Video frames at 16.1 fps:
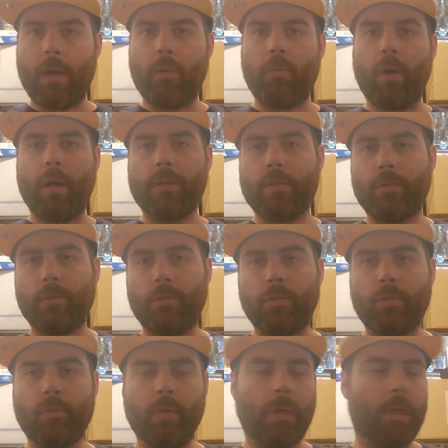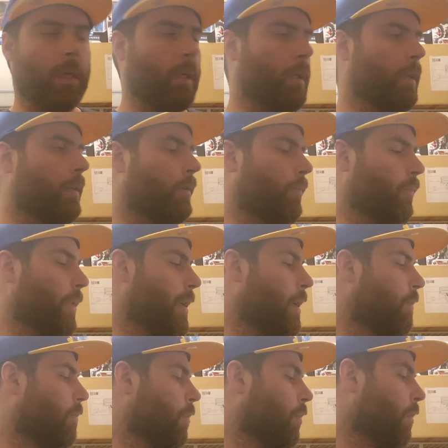want to
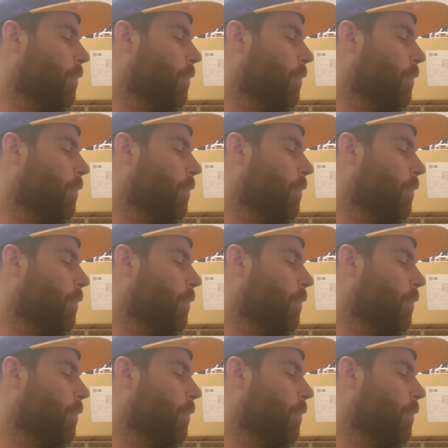read more